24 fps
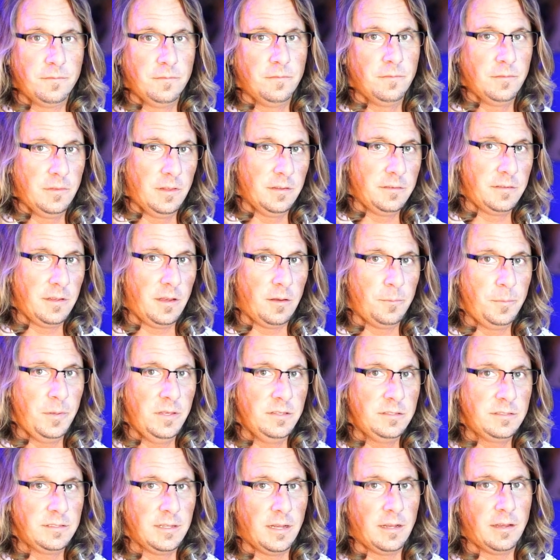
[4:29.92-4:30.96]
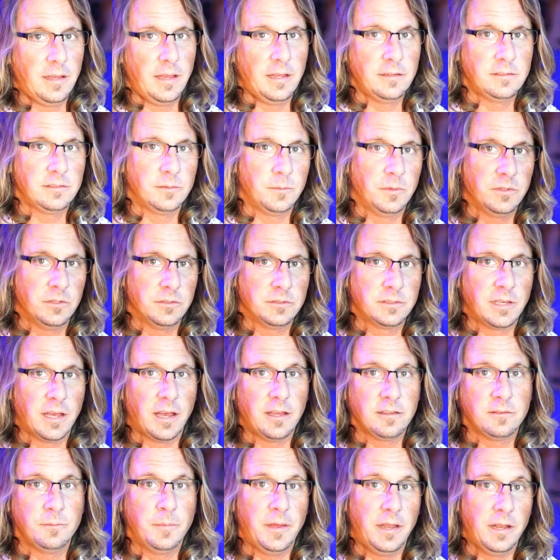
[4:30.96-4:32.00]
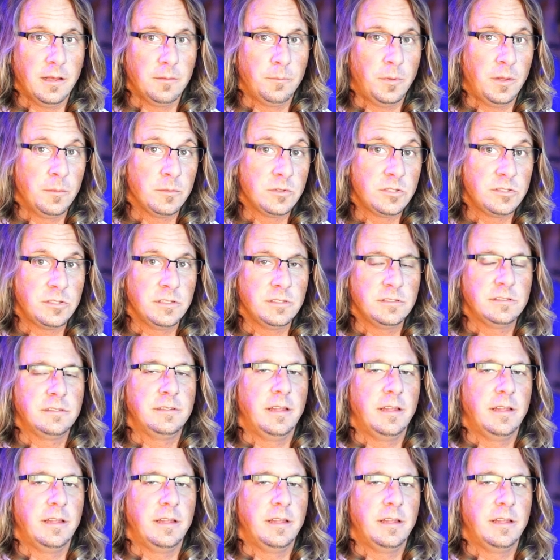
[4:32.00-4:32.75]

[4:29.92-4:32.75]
this LP style had some of those cosmetic blemishes